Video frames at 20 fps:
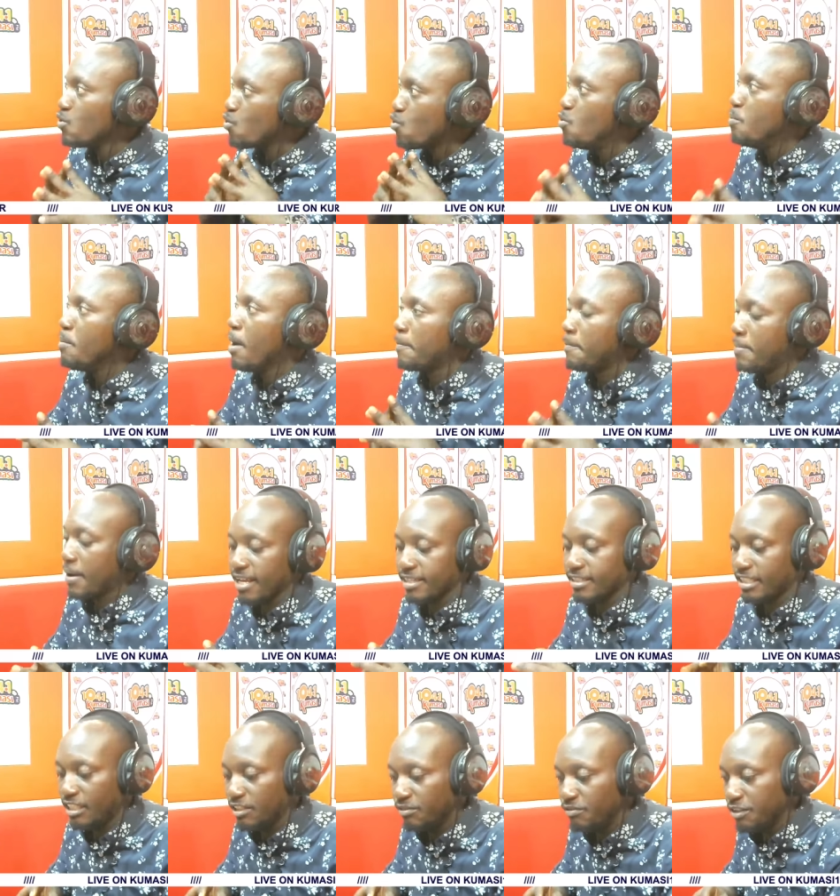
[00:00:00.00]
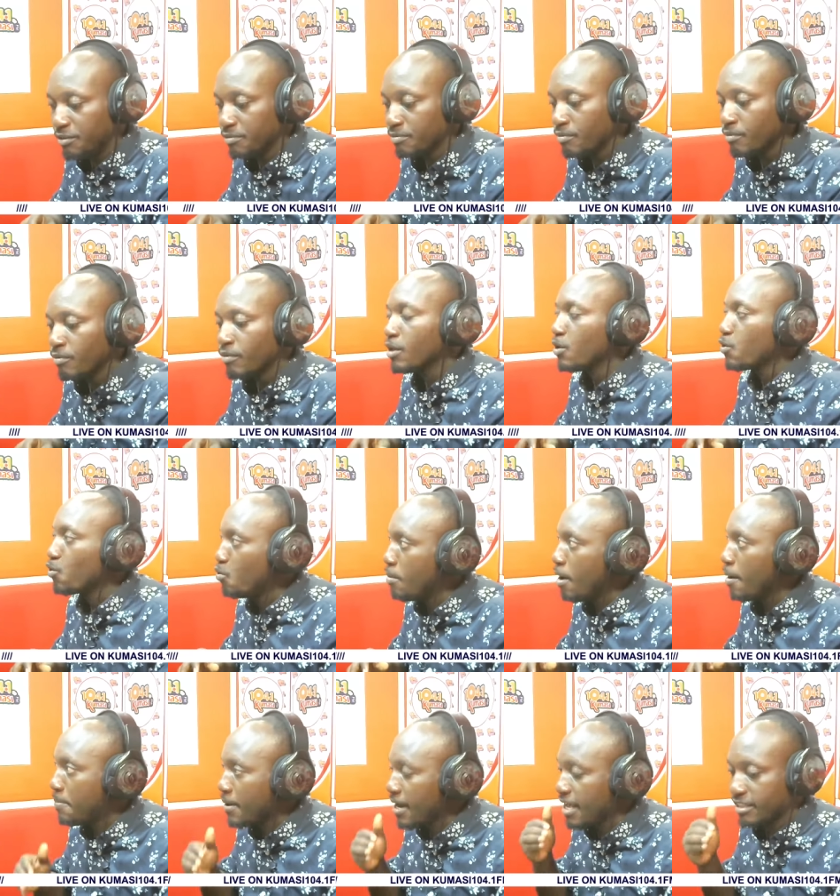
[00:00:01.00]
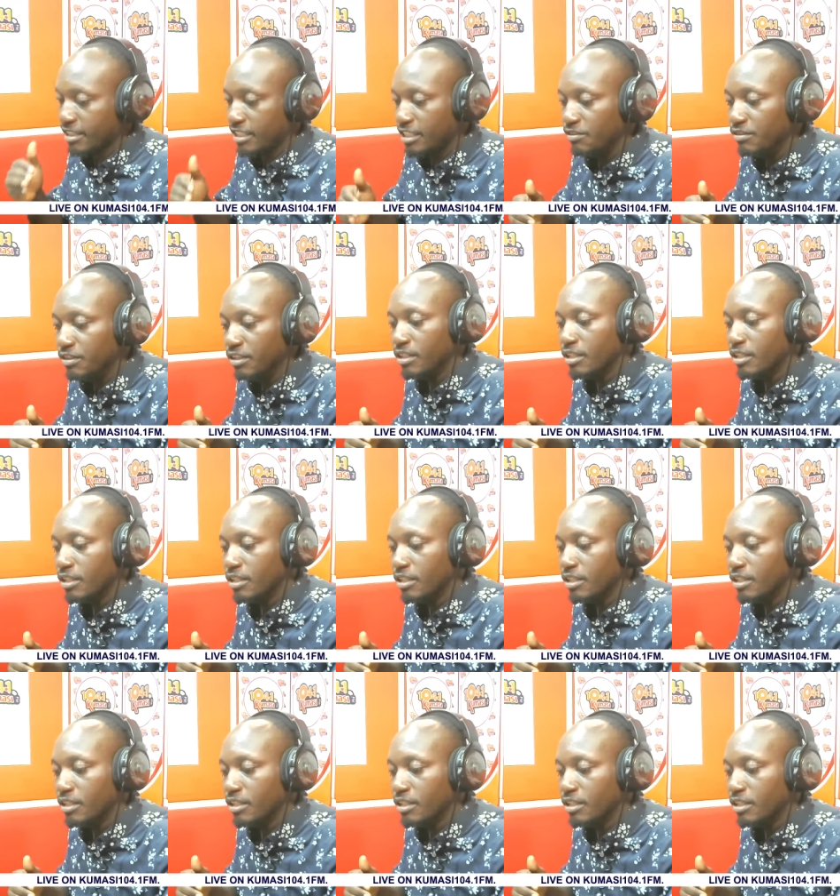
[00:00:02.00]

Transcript: Kuma Plus T V, Kuma Plus T V,